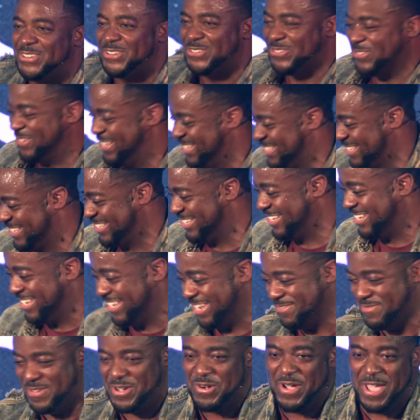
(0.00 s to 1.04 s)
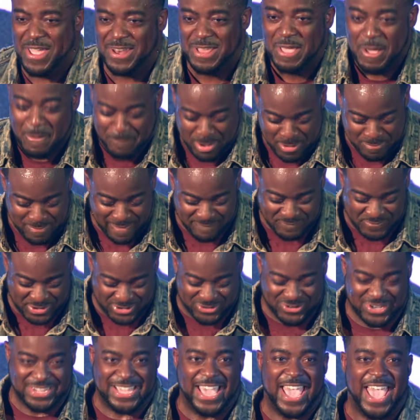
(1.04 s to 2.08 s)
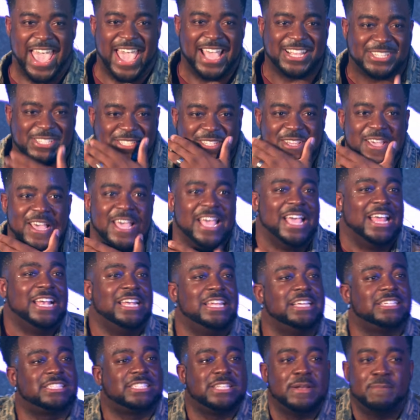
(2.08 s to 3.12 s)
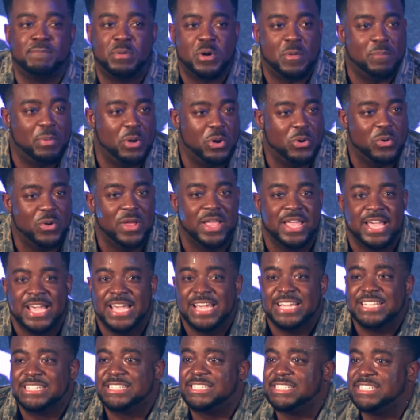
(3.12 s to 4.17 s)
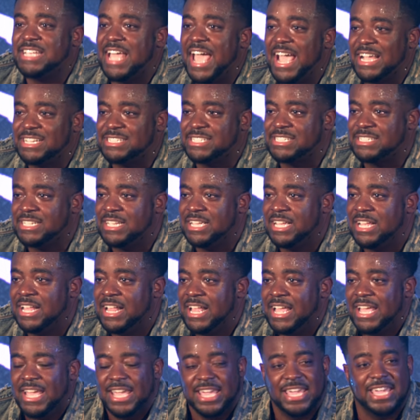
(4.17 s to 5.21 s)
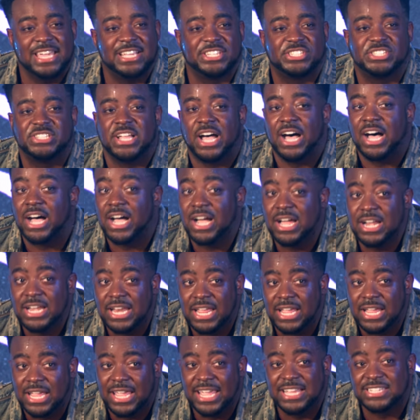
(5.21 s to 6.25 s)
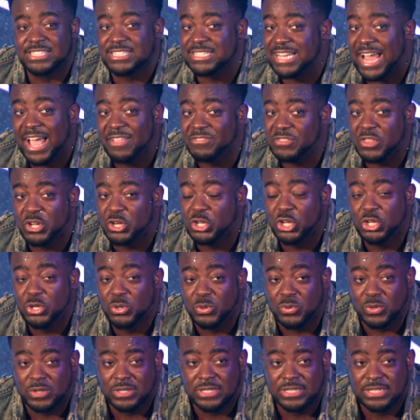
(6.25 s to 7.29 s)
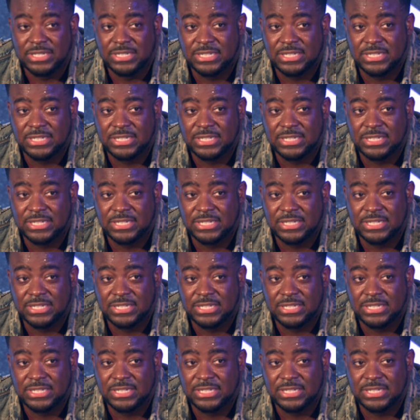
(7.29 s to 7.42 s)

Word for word: Ooh, that's good. Let me go ahead and put my foot on the gas. Listen, boo-boo. Sex is the honey. It's not the glue.